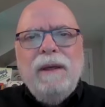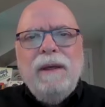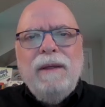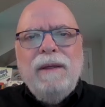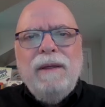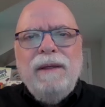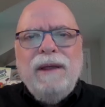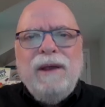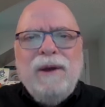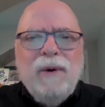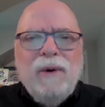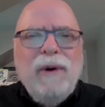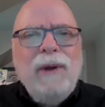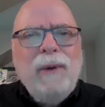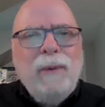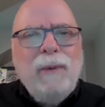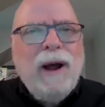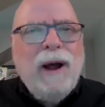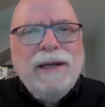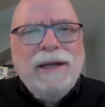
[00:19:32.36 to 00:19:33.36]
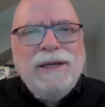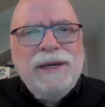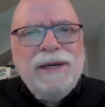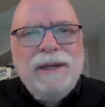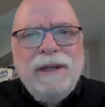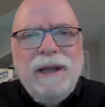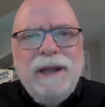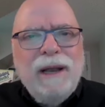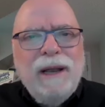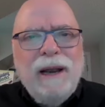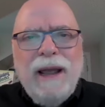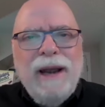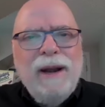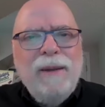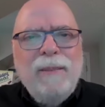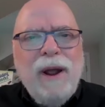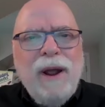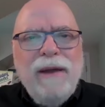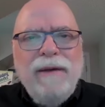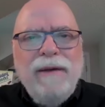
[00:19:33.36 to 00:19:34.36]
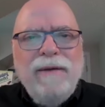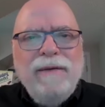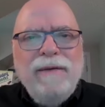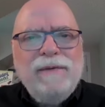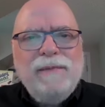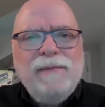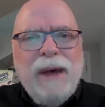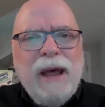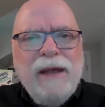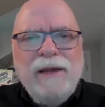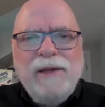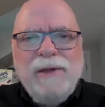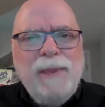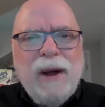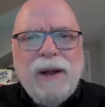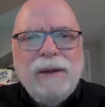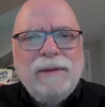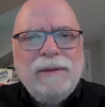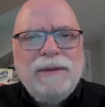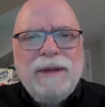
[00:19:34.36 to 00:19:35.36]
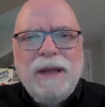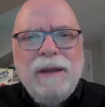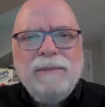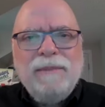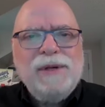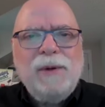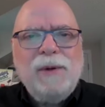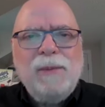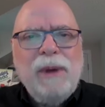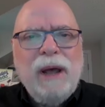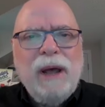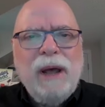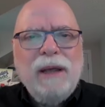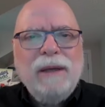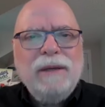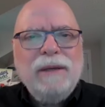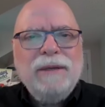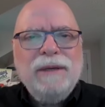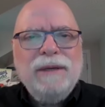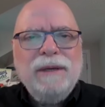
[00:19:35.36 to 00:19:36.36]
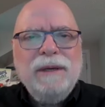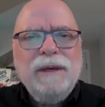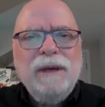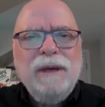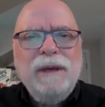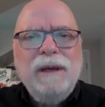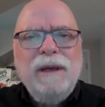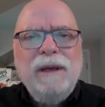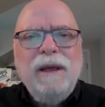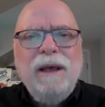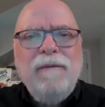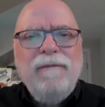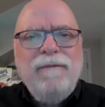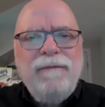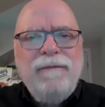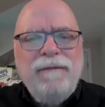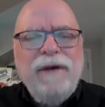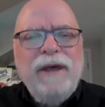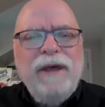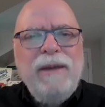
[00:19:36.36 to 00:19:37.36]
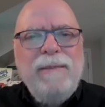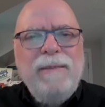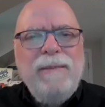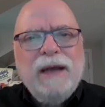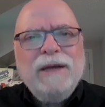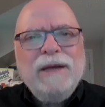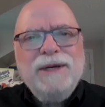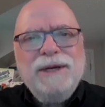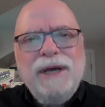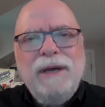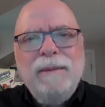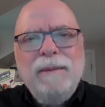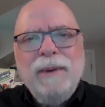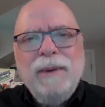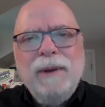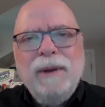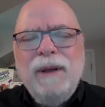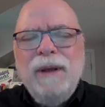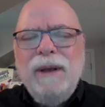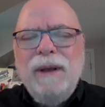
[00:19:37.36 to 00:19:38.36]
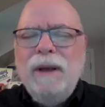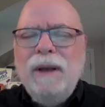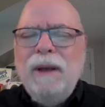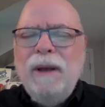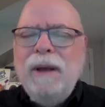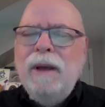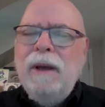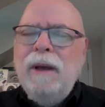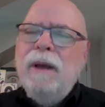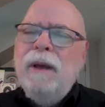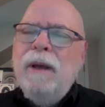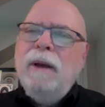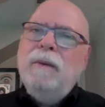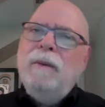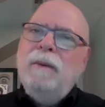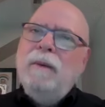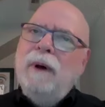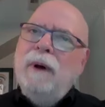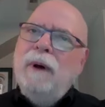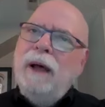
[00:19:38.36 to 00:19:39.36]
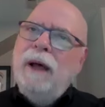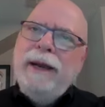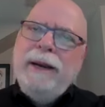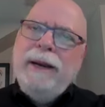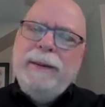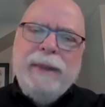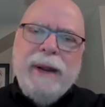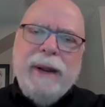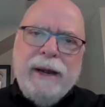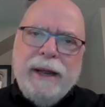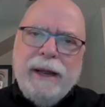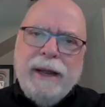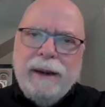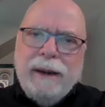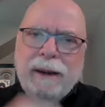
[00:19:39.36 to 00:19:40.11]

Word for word: Then quit watching the Atlanta Braves baseball team so much and feed my sheep. Wait a minute.